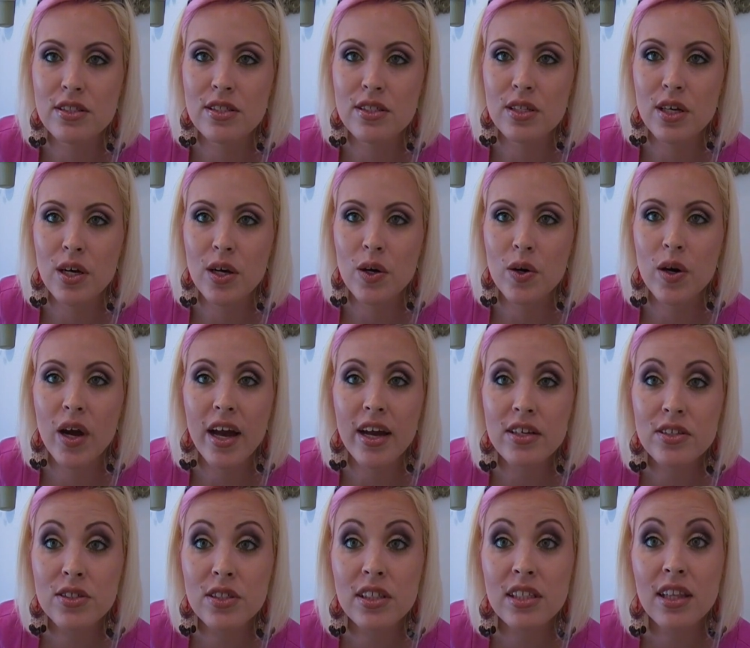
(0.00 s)
So I
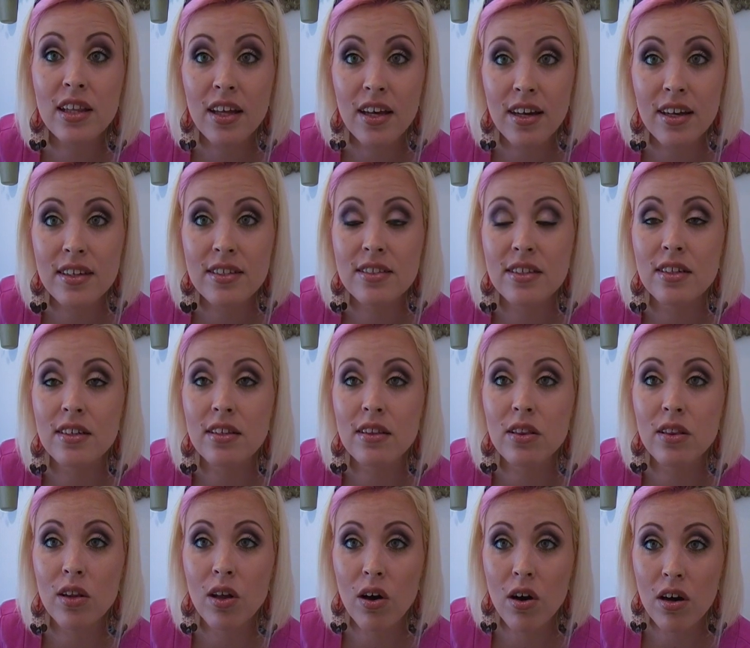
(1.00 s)
actually liked a
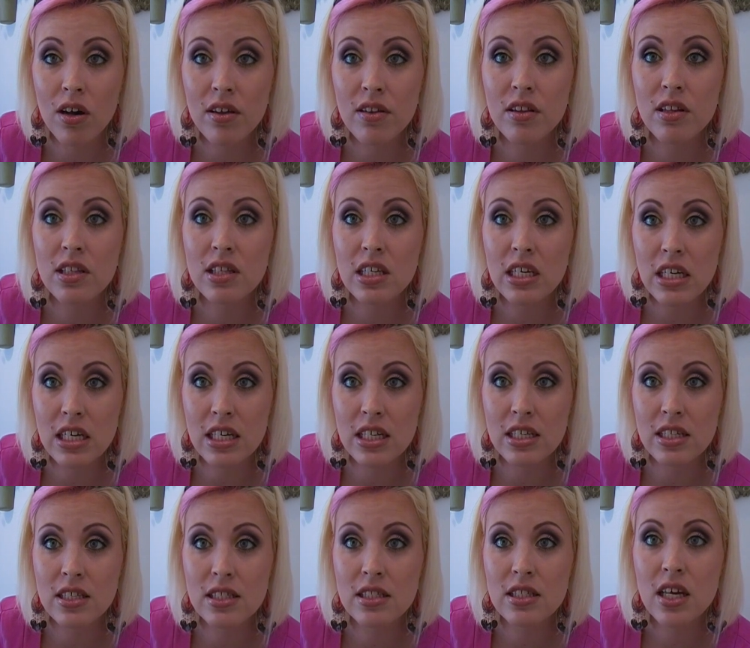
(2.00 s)
lot of the
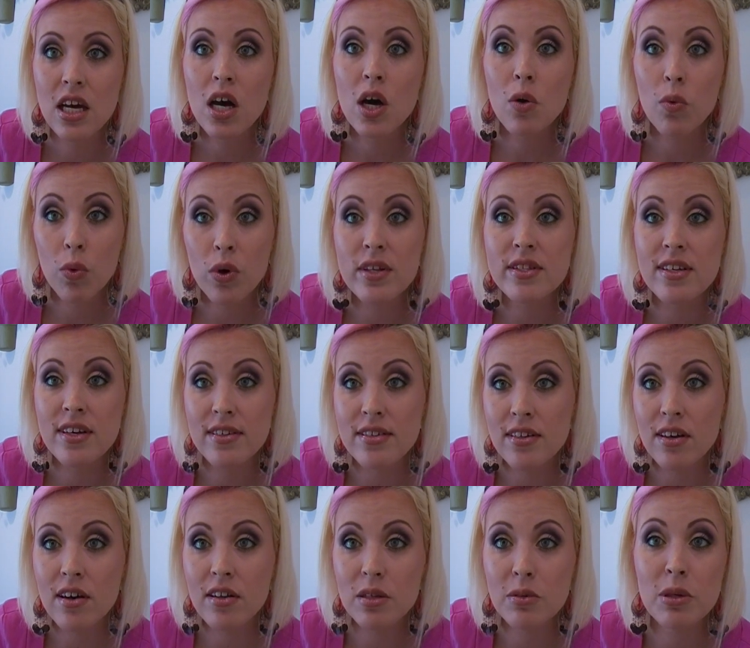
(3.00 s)
things once I
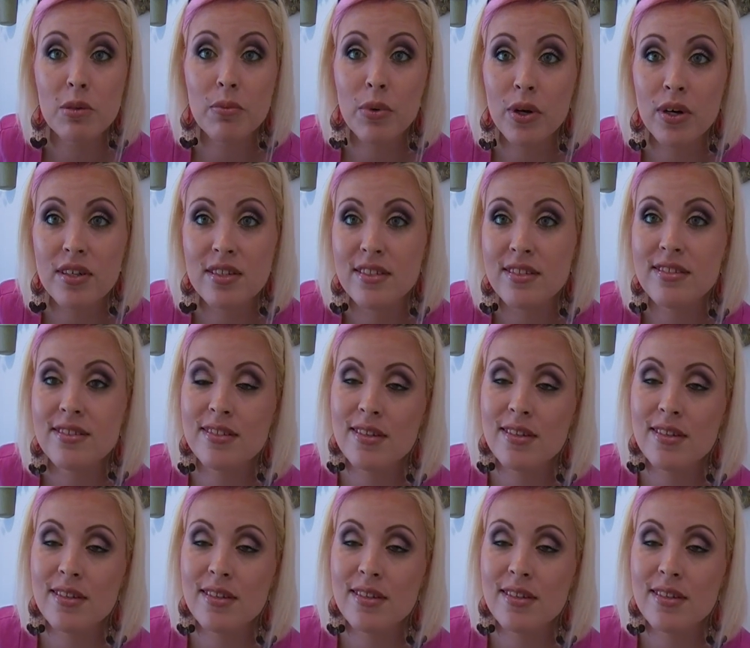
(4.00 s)
saw them in person.